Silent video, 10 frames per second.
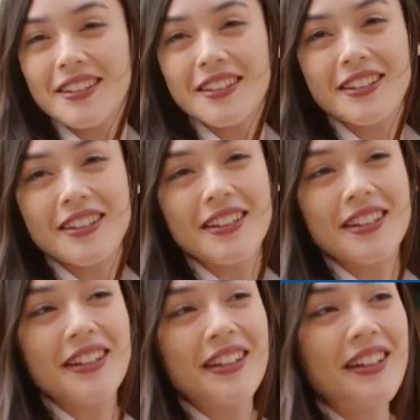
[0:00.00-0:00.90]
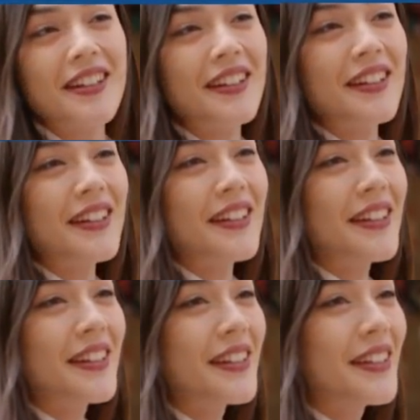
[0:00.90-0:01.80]

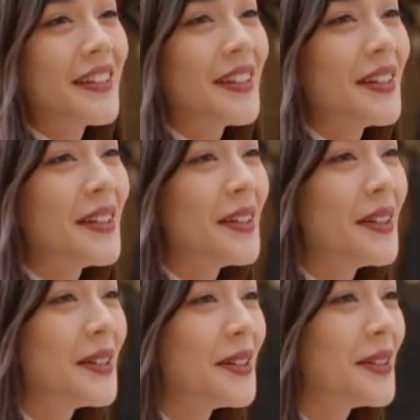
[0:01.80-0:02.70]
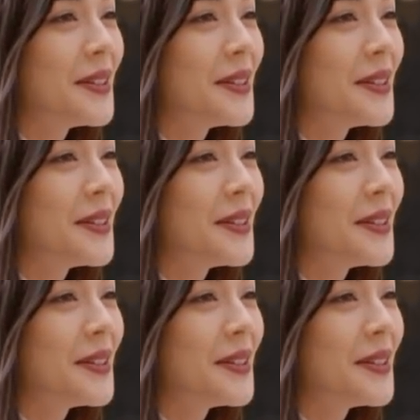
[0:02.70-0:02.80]
Nothing is said.